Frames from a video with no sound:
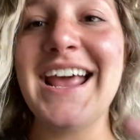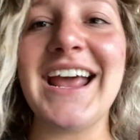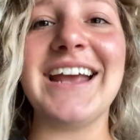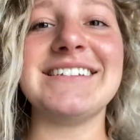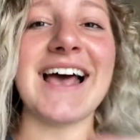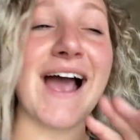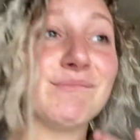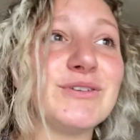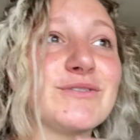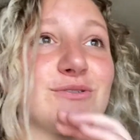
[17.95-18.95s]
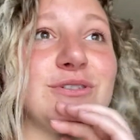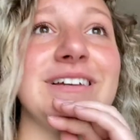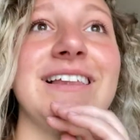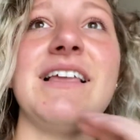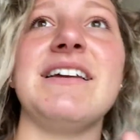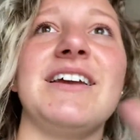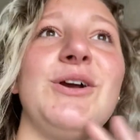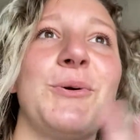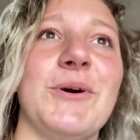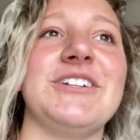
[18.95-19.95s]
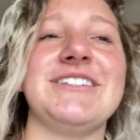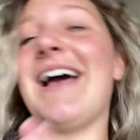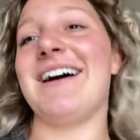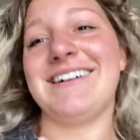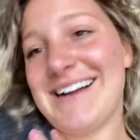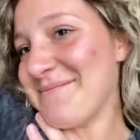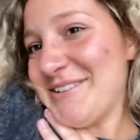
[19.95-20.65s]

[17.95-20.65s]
It's absolutely like gorgeous. Ah, I'm so